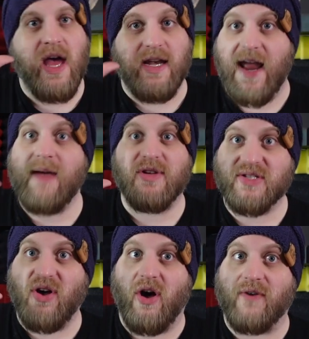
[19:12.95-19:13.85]
name a
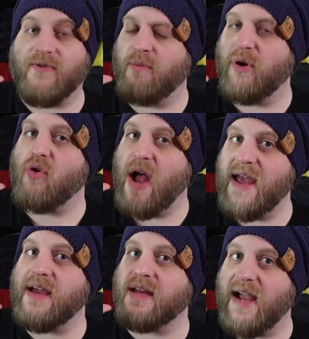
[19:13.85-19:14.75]
song from
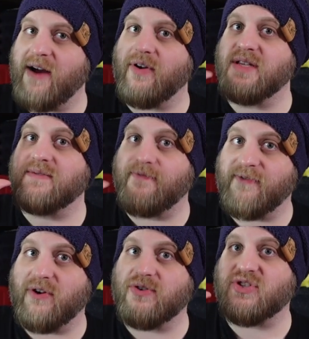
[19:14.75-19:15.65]
Mariah Carey's
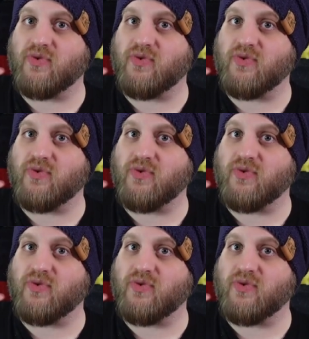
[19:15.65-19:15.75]
first